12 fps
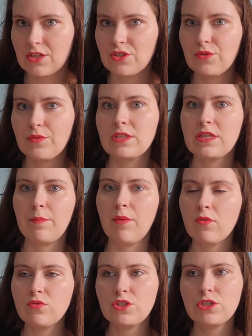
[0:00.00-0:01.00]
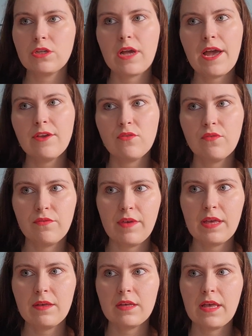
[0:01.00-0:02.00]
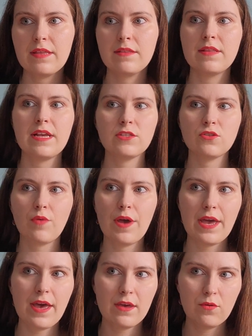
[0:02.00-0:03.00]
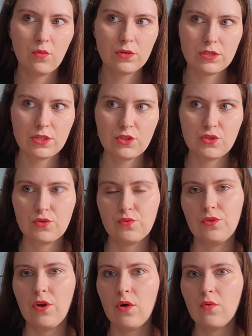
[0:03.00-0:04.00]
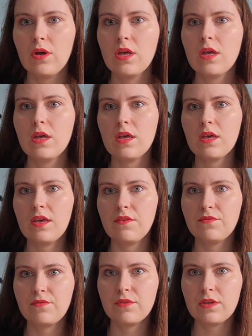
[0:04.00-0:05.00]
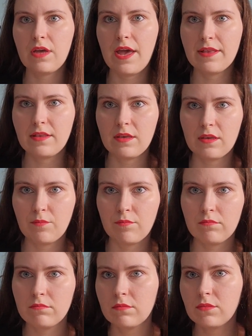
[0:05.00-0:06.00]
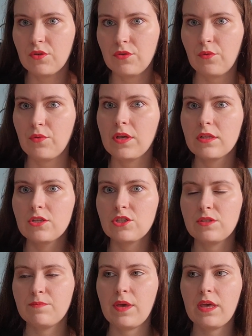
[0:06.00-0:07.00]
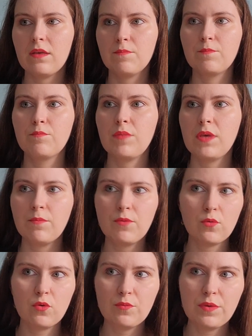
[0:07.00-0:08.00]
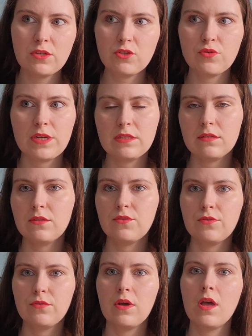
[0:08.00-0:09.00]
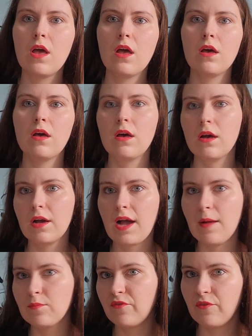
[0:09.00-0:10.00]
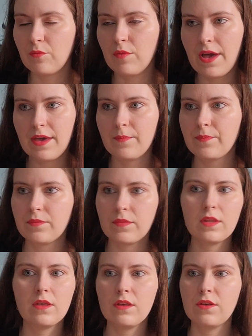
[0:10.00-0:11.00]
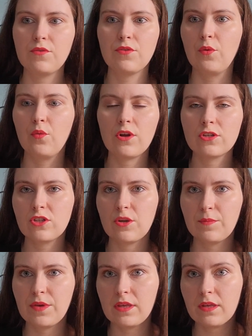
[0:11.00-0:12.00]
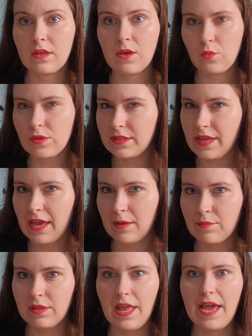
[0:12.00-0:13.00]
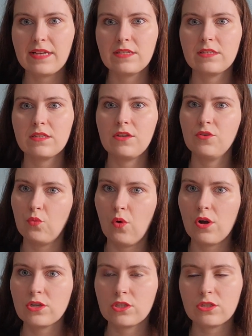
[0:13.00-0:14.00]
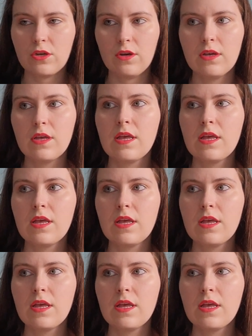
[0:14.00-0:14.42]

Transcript: So it's a Polish kind of thing, and that's why I wanted to know if uh, any, you know, English-speaking people would be interested to uh, come for my, uh, you know, workshop. It, it will take place in Warsaw,